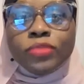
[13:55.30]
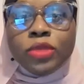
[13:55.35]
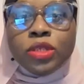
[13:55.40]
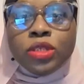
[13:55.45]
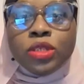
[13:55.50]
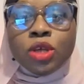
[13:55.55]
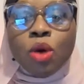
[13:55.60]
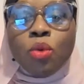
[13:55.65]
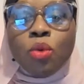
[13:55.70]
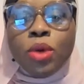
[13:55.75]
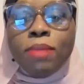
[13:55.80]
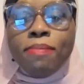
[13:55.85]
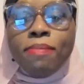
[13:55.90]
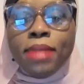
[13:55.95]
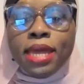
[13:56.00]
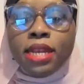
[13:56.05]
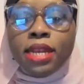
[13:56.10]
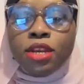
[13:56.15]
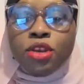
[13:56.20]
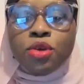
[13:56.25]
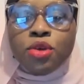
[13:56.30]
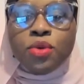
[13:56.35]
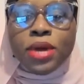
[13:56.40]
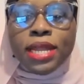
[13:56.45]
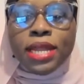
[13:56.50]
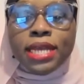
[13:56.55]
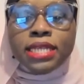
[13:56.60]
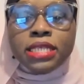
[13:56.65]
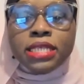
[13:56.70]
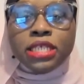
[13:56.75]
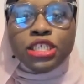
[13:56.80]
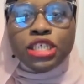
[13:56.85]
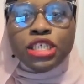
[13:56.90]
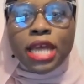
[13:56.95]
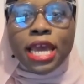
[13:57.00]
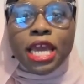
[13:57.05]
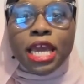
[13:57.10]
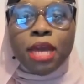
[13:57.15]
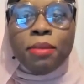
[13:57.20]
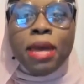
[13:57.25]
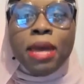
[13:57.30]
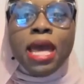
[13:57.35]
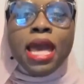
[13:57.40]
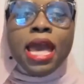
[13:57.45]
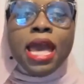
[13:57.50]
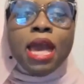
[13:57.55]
So when men do it, it's a shame,